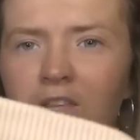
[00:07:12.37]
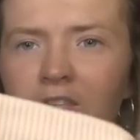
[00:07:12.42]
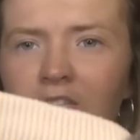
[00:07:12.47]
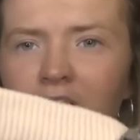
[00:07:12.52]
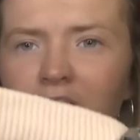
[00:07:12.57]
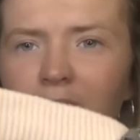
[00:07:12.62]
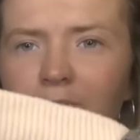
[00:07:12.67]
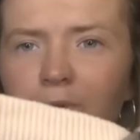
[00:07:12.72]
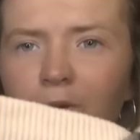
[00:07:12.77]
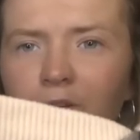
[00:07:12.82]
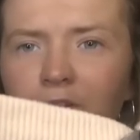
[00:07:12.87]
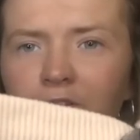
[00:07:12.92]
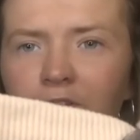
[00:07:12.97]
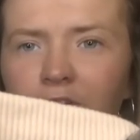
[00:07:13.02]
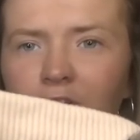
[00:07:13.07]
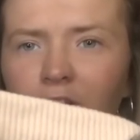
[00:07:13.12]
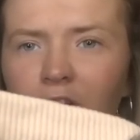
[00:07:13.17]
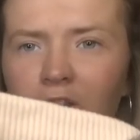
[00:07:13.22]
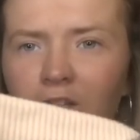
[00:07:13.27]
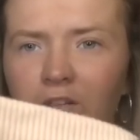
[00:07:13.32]
These buttons,
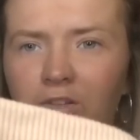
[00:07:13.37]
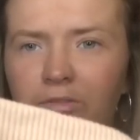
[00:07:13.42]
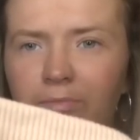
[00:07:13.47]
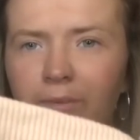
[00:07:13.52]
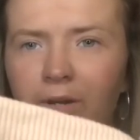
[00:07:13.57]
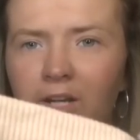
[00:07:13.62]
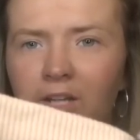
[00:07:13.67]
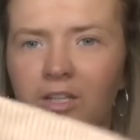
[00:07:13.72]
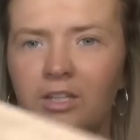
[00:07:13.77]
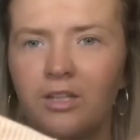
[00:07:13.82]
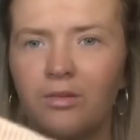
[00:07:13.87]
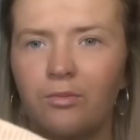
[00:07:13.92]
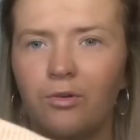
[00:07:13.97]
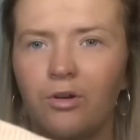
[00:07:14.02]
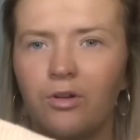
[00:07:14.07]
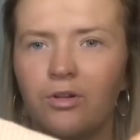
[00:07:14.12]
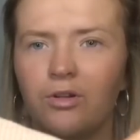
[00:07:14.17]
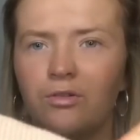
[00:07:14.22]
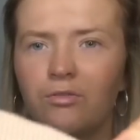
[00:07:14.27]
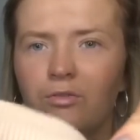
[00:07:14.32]
it's got like a sparkly
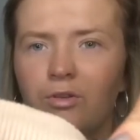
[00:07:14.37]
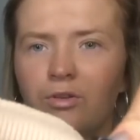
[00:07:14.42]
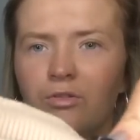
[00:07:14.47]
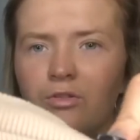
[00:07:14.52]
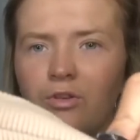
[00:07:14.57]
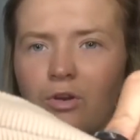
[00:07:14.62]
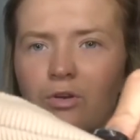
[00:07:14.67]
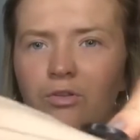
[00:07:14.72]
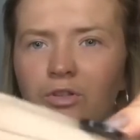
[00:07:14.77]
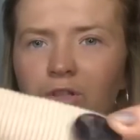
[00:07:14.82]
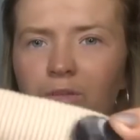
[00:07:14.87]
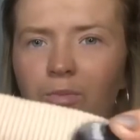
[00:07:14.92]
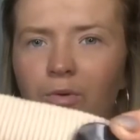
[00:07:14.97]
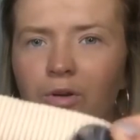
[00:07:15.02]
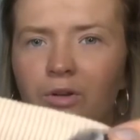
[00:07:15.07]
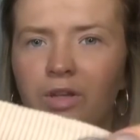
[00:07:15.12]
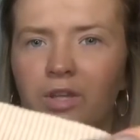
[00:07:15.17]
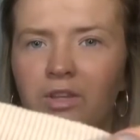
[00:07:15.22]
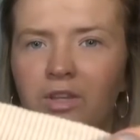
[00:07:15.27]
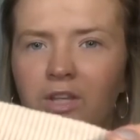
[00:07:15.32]
one, a rose goldy
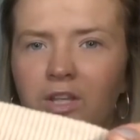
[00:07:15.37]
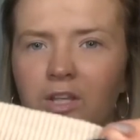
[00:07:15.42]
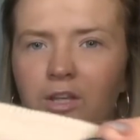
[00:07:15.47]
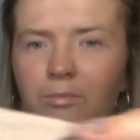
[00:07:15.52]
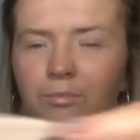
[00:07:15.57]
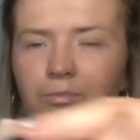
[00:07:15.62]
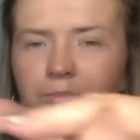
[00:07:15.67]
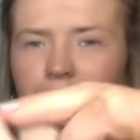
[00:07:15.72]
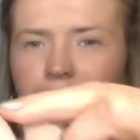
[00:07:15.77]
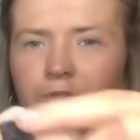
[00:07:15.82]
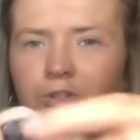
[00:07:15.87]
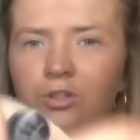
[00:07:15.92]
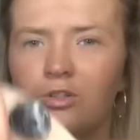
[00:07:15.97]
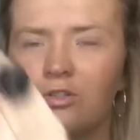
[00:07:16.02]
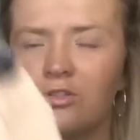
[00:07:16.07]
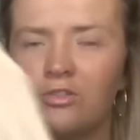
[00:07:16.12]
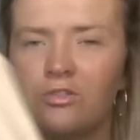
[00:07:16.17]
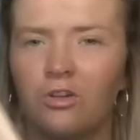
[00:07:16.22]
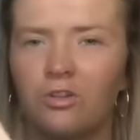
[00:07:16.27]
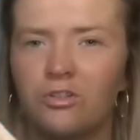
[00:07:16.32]
one, and like a
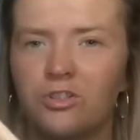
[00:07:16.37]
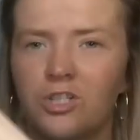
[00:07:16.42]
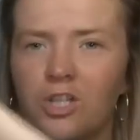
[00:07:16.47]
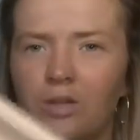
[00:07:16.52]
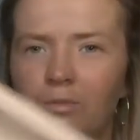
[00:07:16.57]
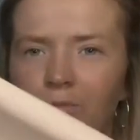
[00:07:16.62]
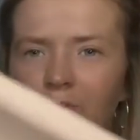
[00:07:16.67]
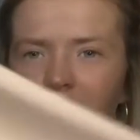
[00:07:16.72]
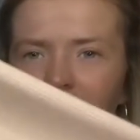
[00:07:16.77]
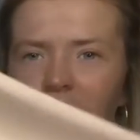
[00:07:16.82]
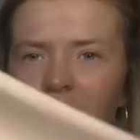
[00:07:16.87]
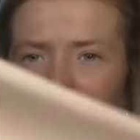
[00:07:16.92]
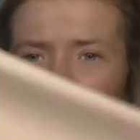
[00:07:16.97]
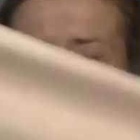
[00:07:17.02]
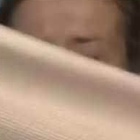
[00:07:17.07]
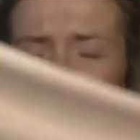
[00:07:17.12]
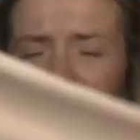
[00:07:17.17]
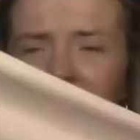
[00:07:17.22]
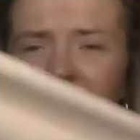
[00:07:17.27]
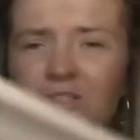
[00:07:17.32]
tortoiseshell button.
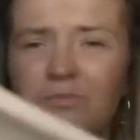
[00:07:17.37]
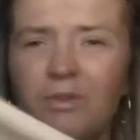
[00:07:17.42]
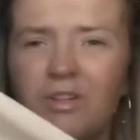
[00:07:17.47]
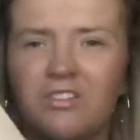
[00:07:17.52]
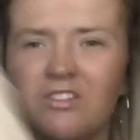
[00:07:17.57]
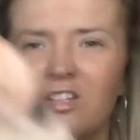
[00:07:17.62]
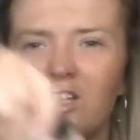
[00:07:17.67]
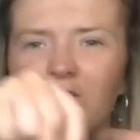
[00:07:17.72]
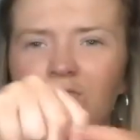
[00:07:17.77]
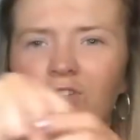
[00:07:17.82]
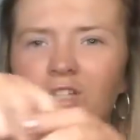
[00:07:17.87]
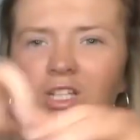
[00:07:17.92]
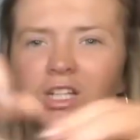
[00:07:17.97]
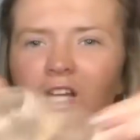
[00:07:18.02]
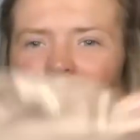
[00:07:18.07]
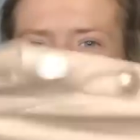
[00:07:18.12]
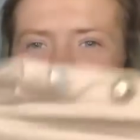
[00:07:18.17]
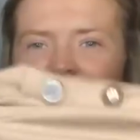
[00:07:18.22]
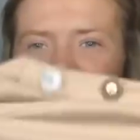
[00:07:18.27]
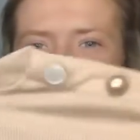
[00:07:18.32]
Just basically a really
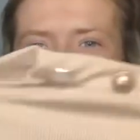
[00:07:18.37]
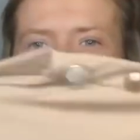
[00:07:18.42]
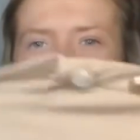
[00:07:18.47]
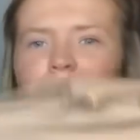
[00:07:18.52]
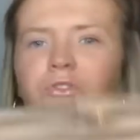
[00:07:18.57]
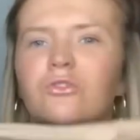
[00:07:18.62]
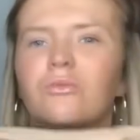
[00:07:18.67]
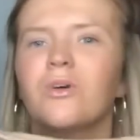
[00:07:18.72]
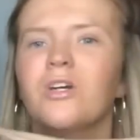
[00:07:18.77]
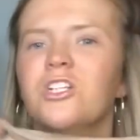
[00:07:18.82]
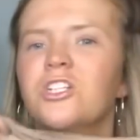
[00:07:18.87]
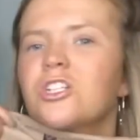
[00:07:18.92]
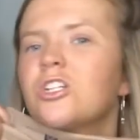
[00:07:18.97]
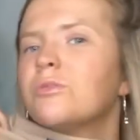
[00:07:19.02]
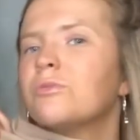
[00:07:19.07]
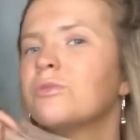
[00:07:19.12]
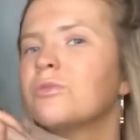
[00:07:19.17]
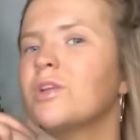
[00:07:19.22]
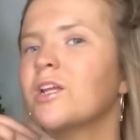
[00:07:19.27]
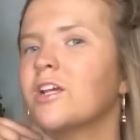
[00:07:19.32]
nice simple
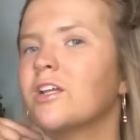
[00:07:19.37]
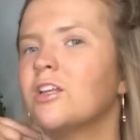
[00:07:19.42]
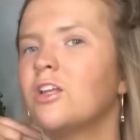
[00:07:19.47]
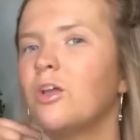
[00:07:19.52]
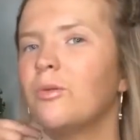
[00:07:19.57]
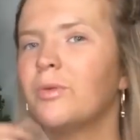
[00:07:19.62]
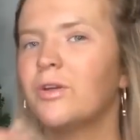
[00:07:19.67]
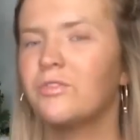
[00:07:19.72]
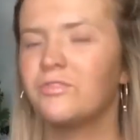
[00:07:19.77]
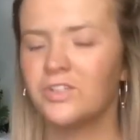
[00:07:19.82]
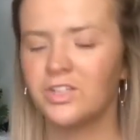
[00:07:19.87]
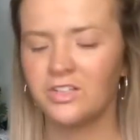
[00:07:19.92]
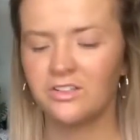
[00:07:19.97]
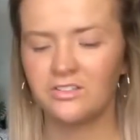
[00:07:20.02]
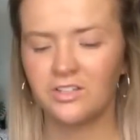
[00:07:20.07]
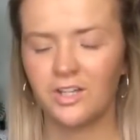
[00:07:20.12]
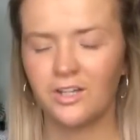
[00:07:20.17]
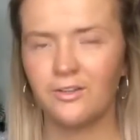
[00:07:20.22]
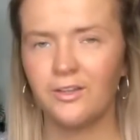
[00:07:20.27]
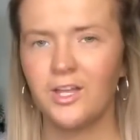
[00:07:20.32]
sweatshirt, but with like a little bit of
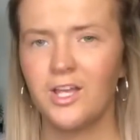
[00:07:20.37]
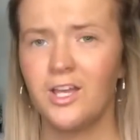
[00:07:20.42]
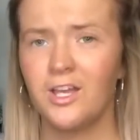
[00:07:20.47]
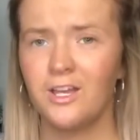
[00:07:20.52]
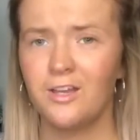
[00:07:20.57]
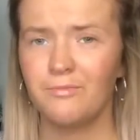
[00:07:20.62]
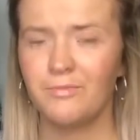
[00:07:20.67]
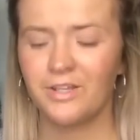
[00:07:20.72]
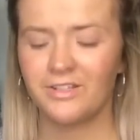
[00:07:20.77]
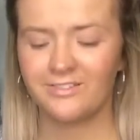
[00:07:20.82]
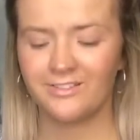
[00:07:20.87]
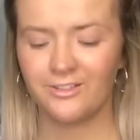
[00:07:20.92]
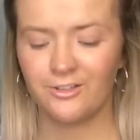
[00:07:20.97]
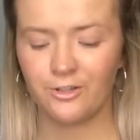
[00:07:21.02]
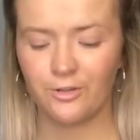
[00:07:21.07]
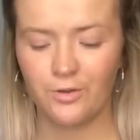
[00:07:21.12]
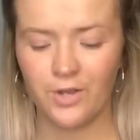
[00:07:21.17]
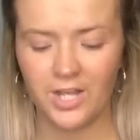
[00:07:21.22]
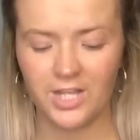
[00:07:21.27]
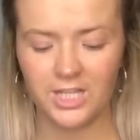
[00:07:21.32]
detail. It makes it
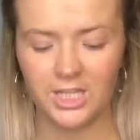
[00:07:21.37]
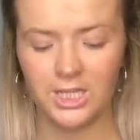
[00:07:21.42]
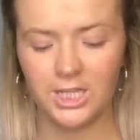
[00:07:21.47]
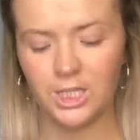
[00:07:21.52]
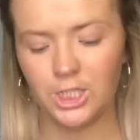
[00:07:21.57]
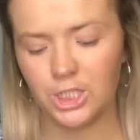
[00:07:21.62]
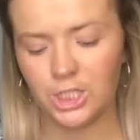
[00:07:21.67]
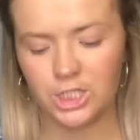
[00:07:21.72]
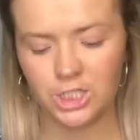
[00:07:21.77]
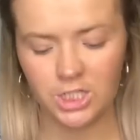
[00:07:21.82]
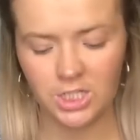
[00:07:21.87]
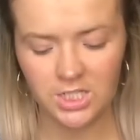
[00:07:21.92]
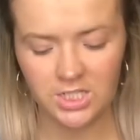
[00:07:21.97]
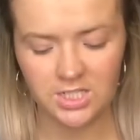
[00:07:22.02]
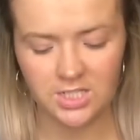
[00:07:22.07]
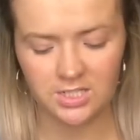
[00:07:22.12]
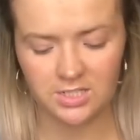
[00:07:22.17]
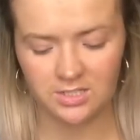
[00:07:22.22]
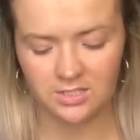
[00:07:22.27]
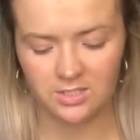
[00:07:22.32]
look quite
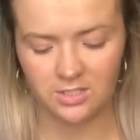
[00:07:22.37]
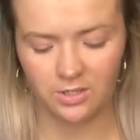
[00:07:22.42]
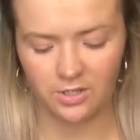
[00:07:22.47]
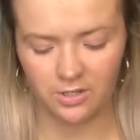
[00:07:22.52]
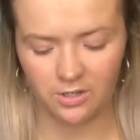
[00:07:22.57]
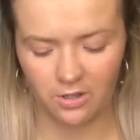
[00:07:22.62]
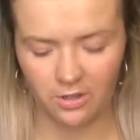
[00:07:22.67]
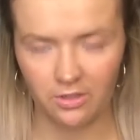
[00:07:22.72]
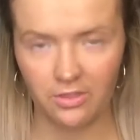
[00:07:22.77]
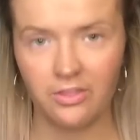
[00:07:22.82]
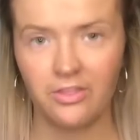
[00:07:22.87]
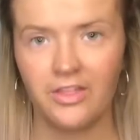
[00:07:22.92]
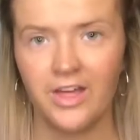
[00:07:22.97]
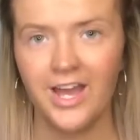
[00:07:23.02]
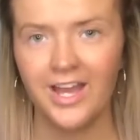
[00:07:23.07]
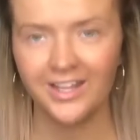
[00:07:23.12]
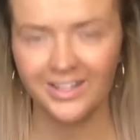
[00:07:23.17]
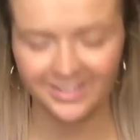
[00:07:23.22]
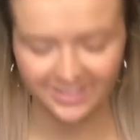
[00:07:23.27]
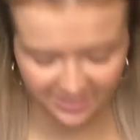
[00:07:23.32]
luscious, so I got
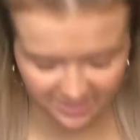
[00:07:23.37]
that.